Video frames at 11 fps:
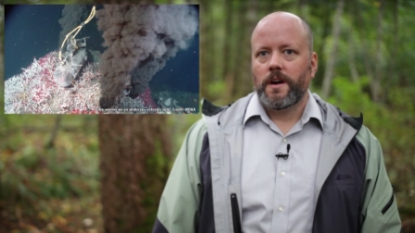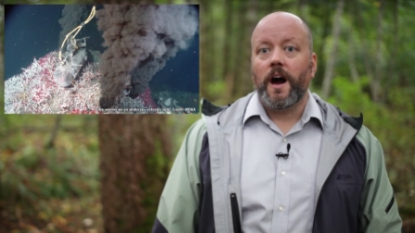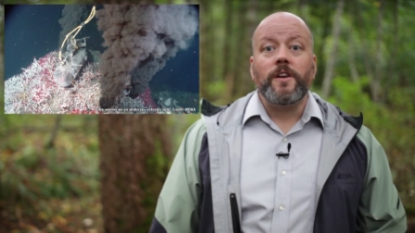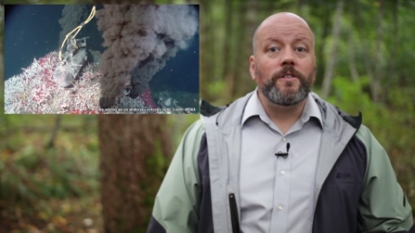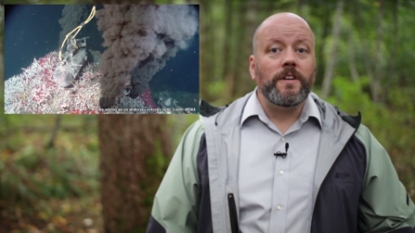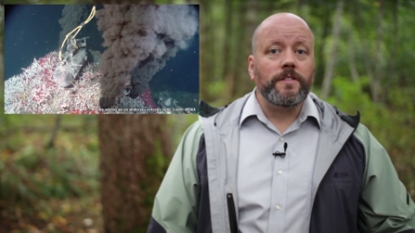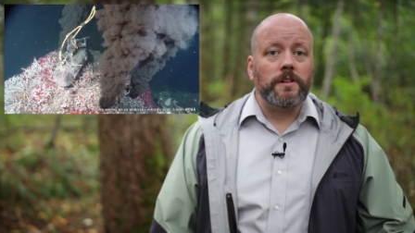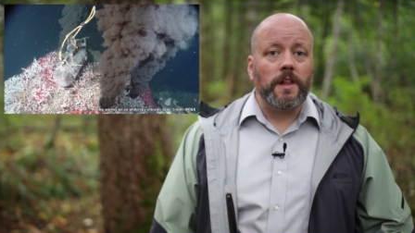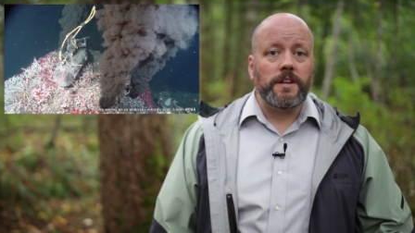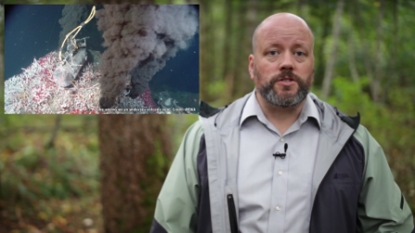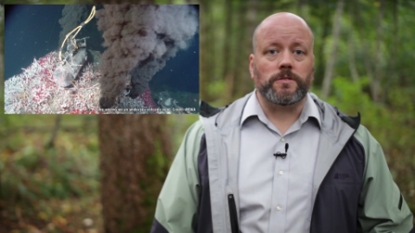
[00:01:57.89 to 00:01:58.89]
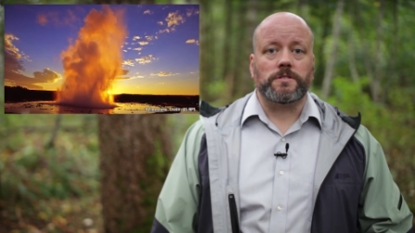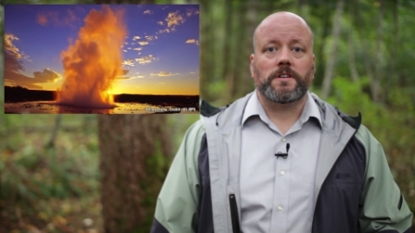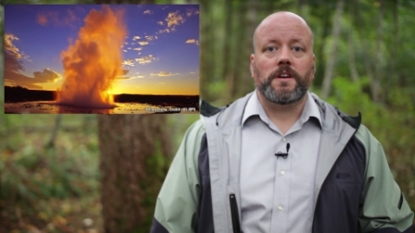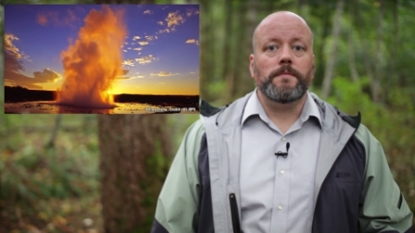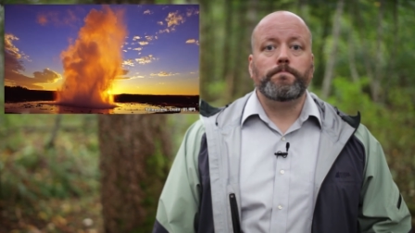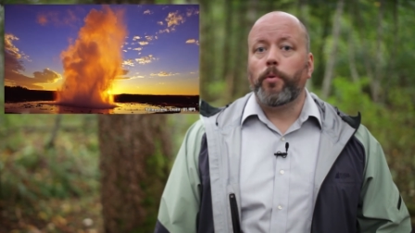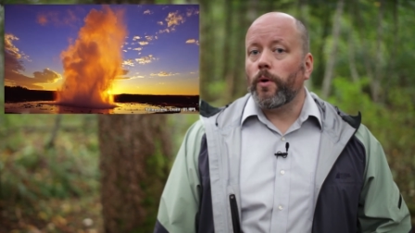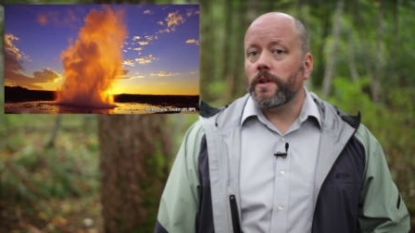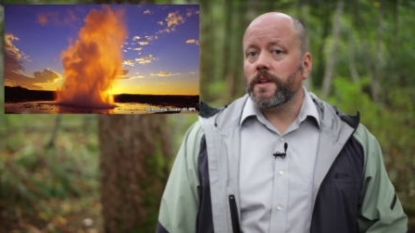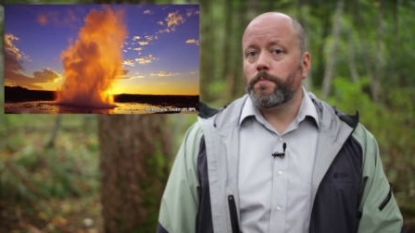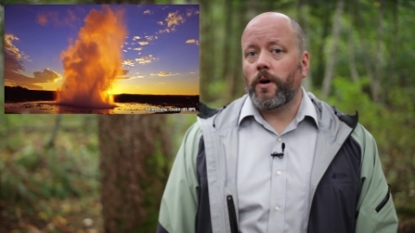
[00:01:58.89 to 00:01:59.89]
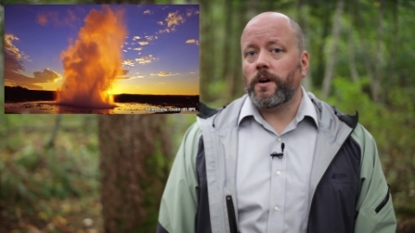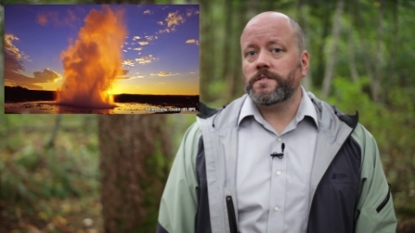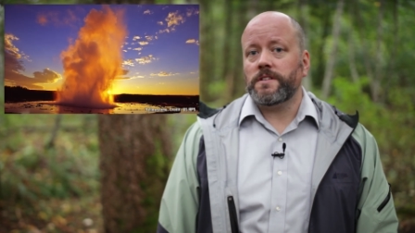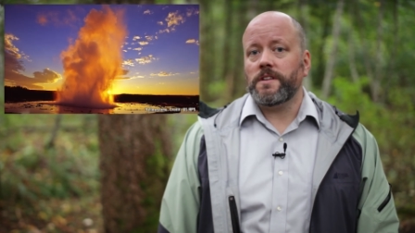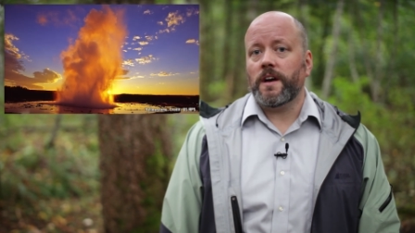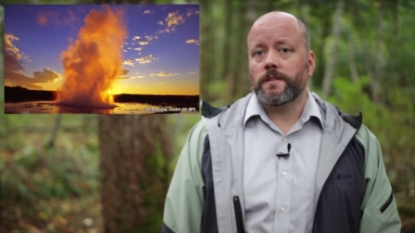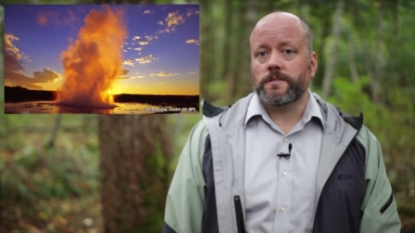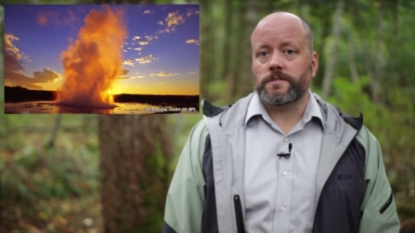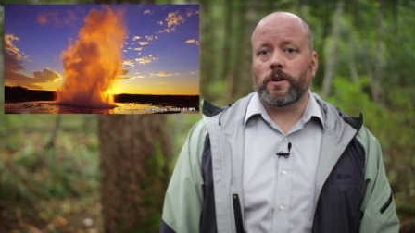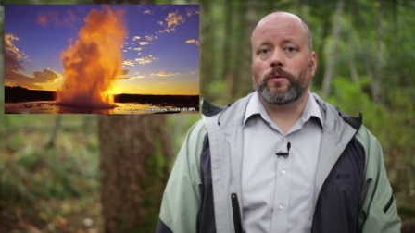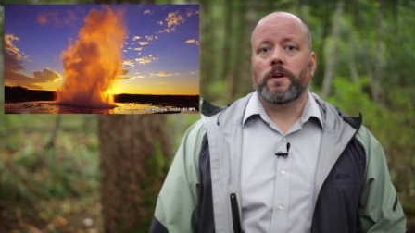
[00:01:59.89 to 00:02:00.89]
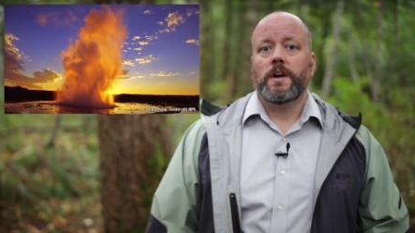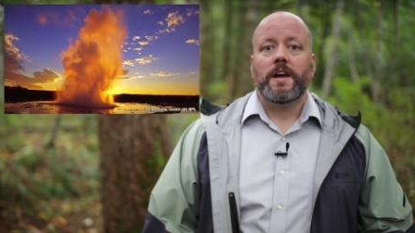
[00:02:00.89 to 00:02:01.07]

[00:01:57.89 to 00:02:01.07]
Underneath glaciers, in boiling ponds in Yellowstone,